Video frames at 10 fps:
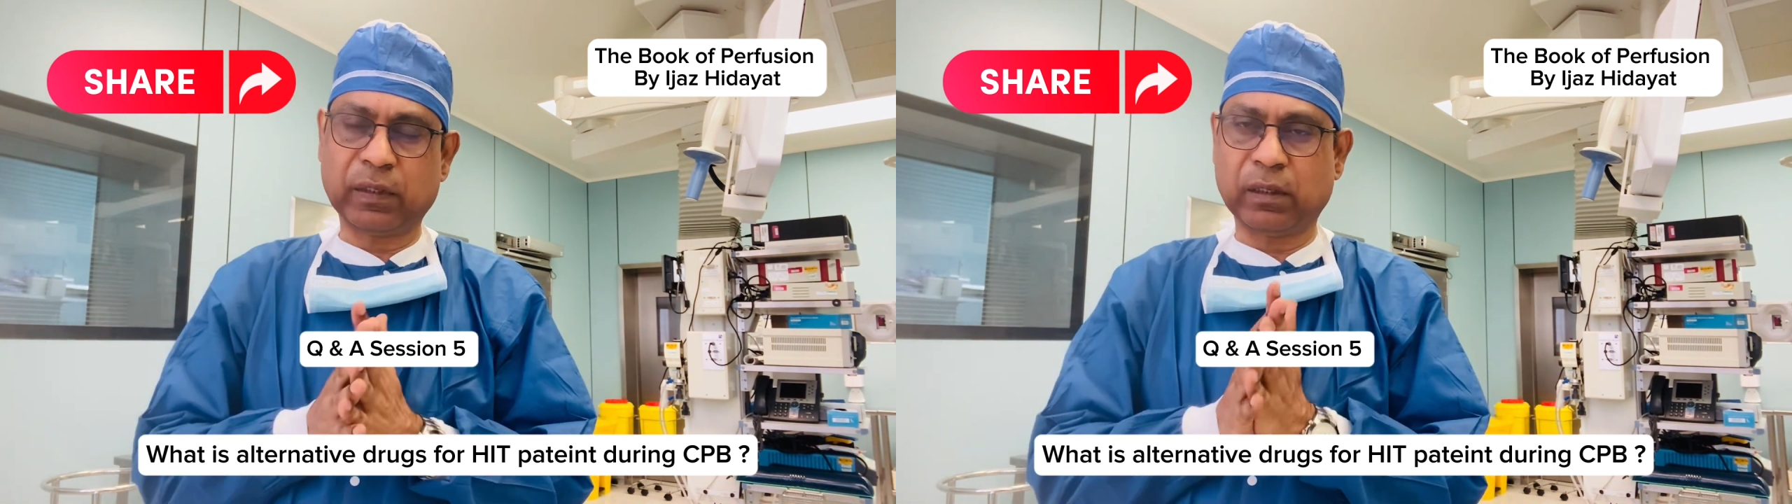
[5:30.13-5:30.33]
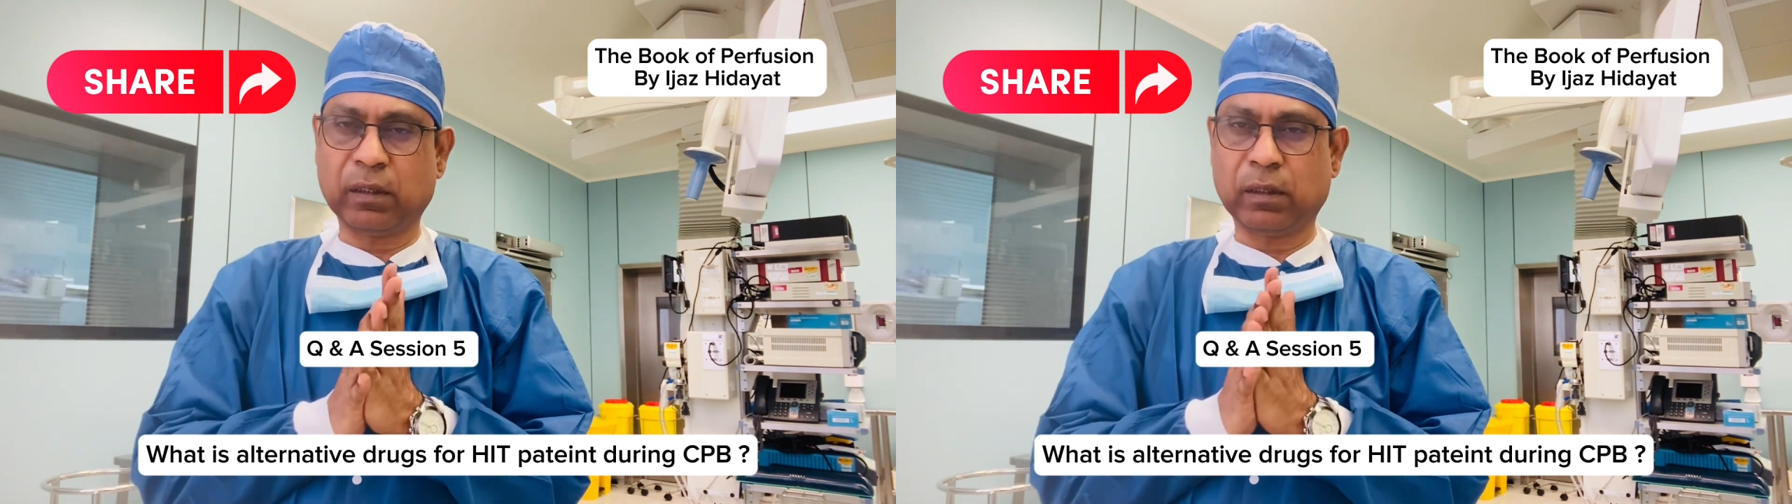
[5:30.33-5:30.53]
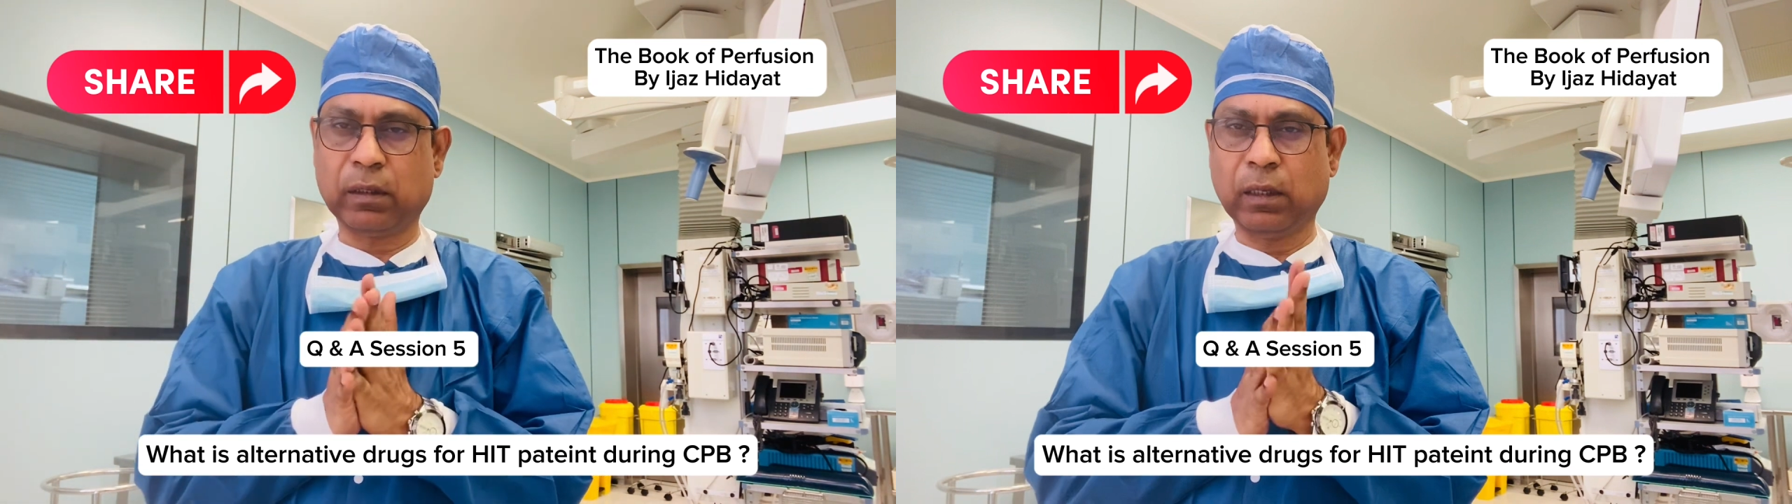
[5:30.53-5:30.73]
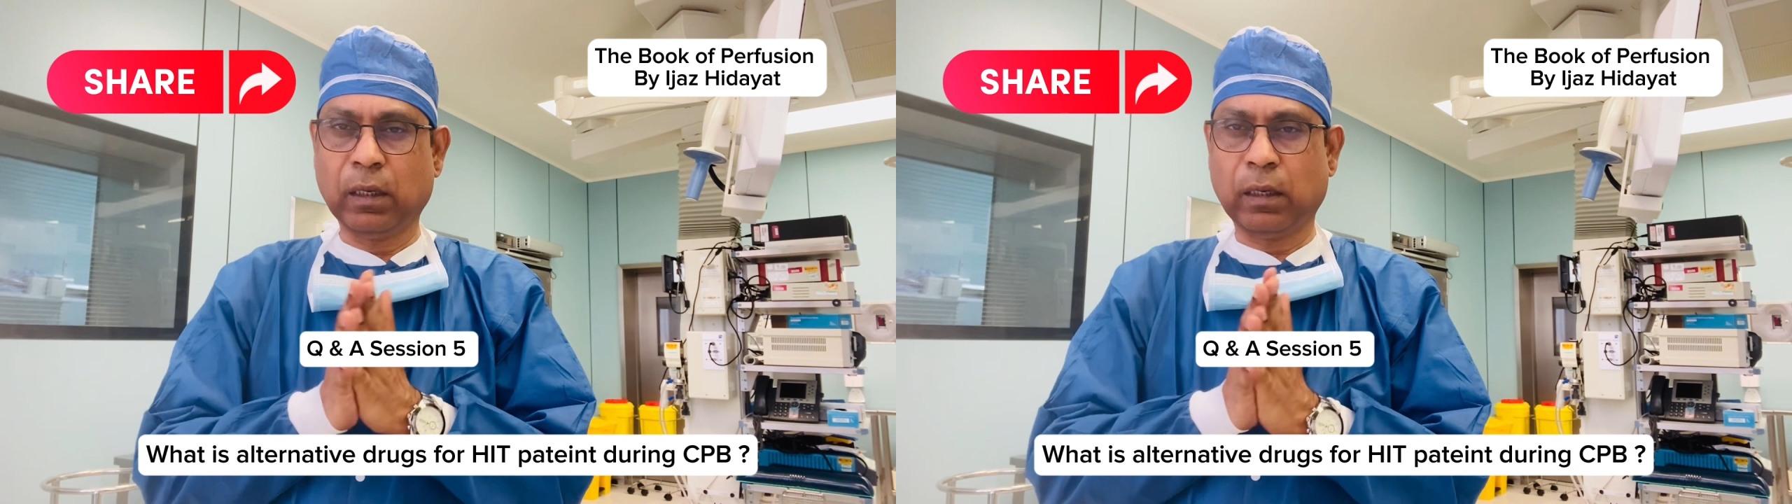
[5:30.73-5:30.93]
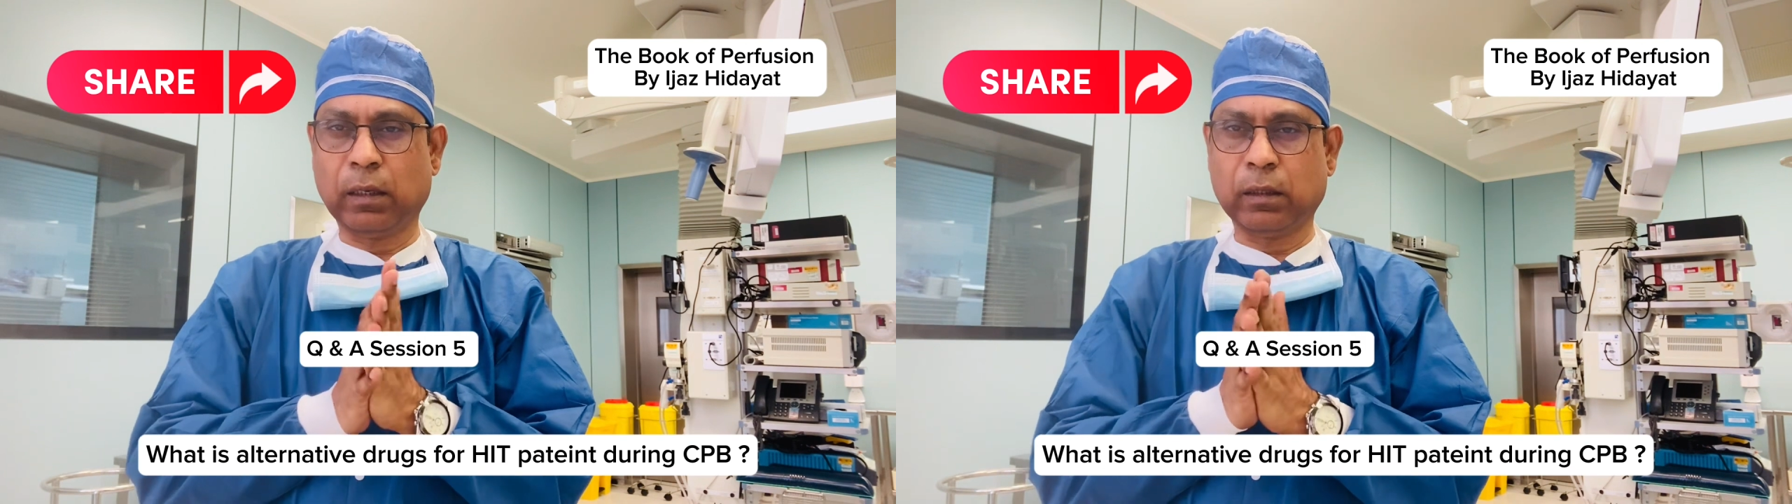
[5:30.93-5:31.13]

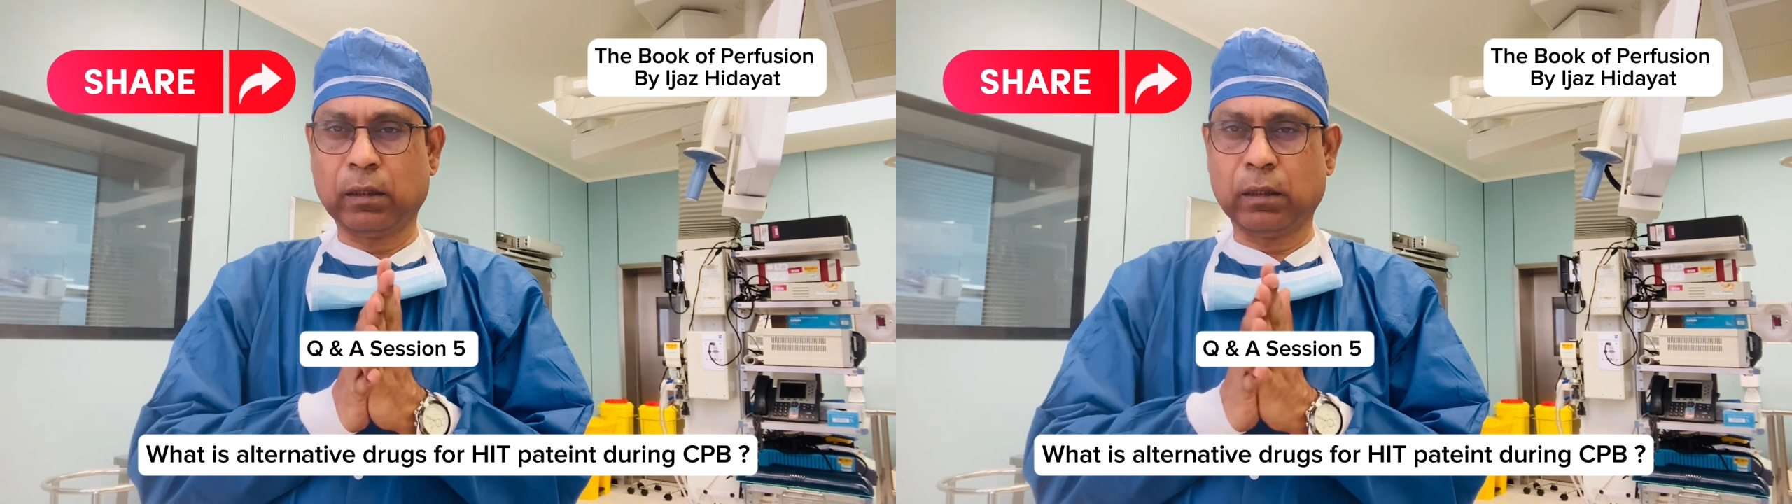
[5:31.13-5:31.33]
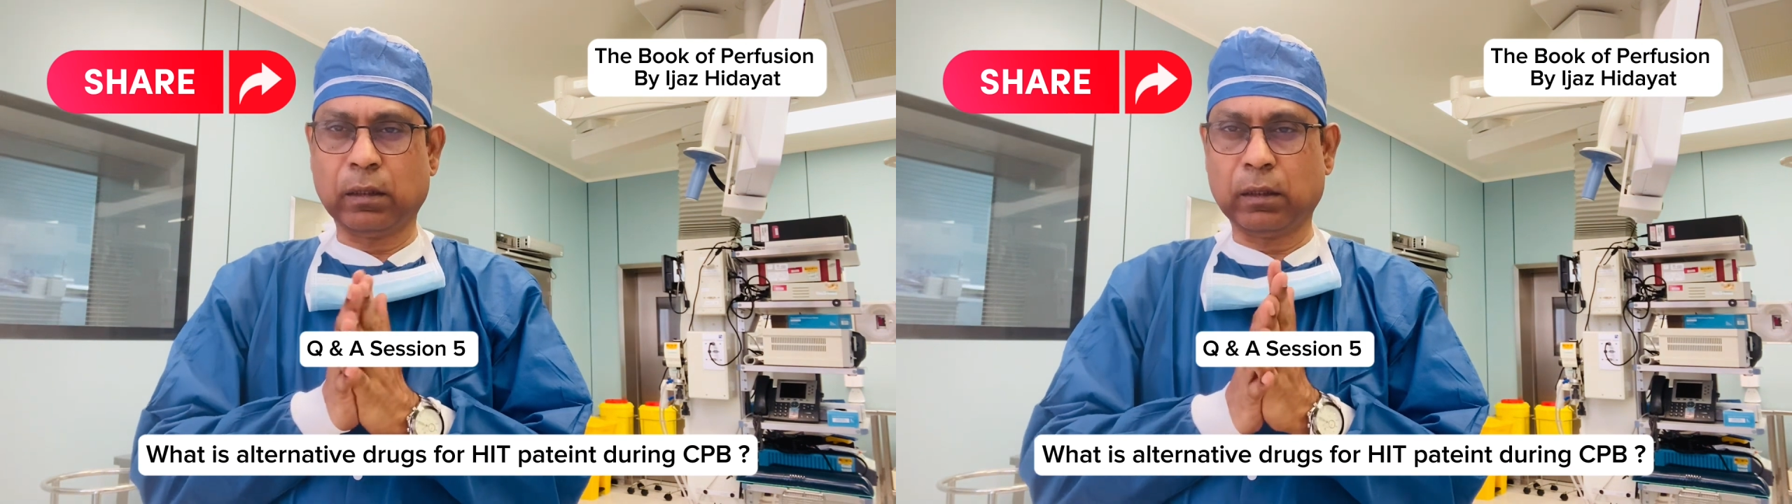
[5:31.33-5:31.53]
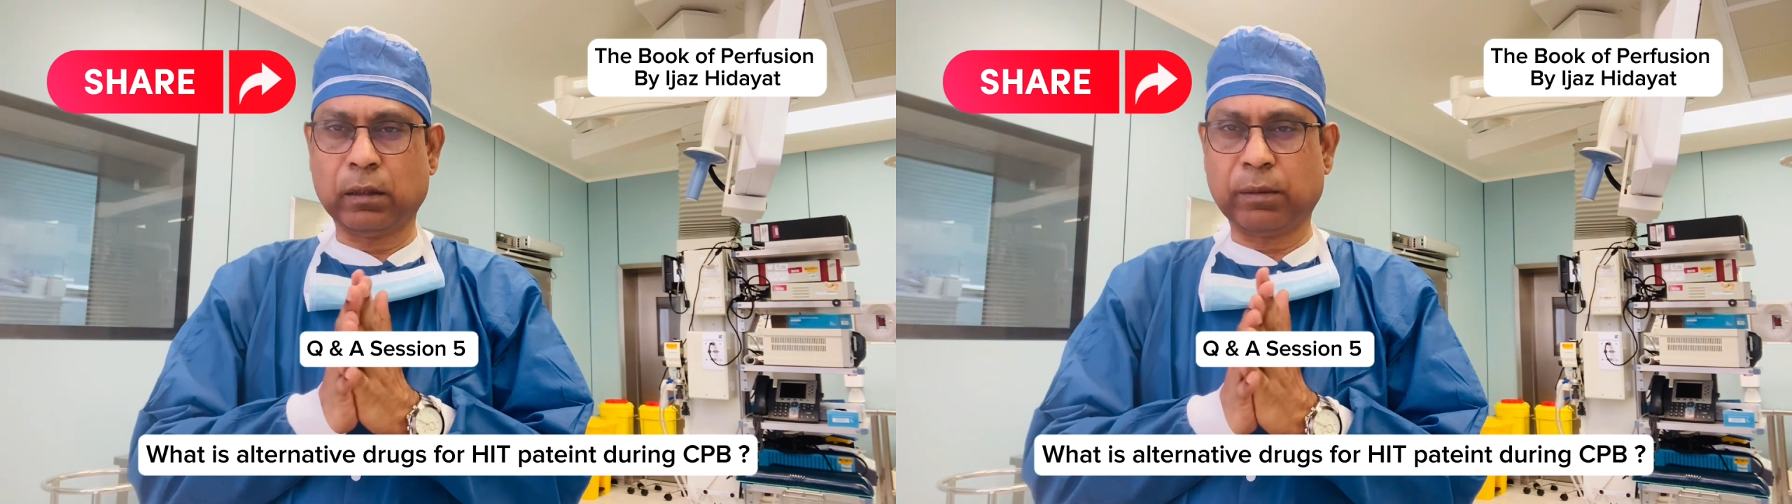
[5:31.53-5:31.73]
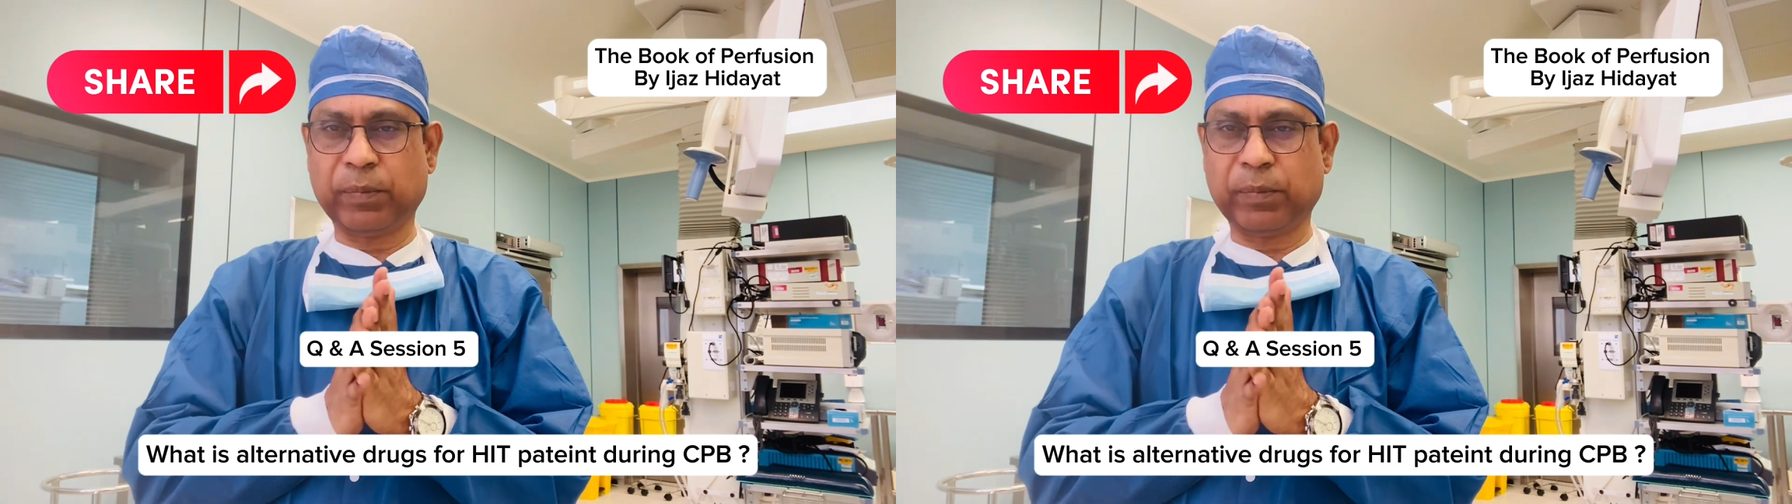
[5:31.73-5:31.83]
the